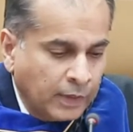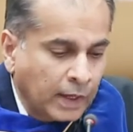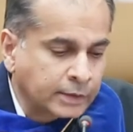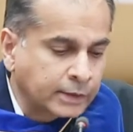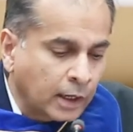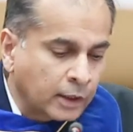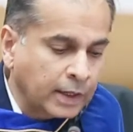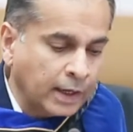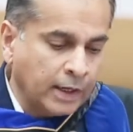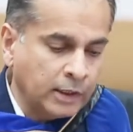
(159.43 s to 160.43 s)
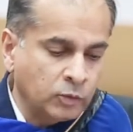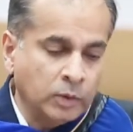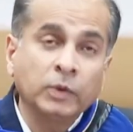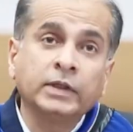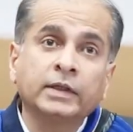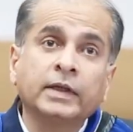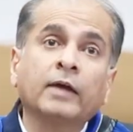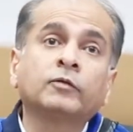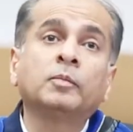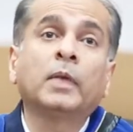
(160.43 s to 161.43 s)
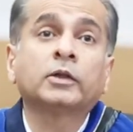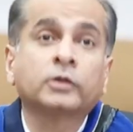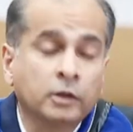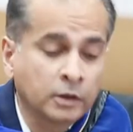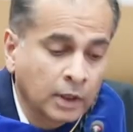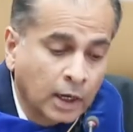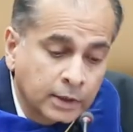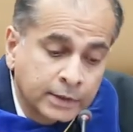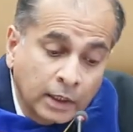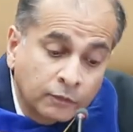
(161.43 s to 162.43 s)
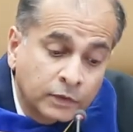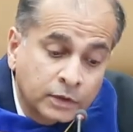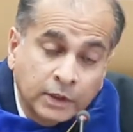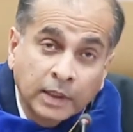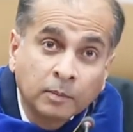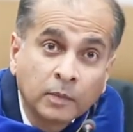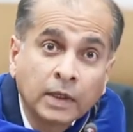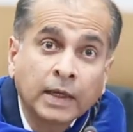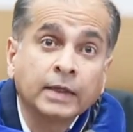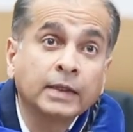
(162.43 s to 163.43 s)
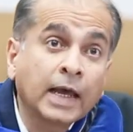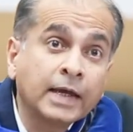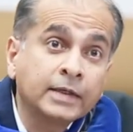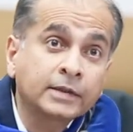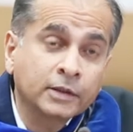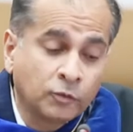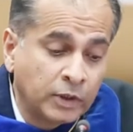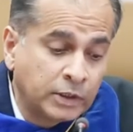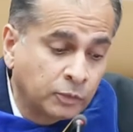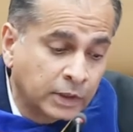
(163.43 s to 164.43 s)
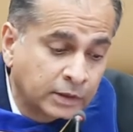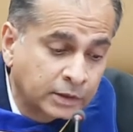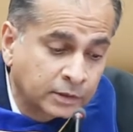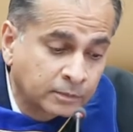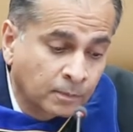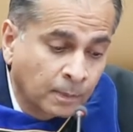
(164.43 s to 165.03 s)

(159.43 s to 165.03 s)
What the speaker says: that dark age when we didn't have to measure our self-esteem in likes and retweets.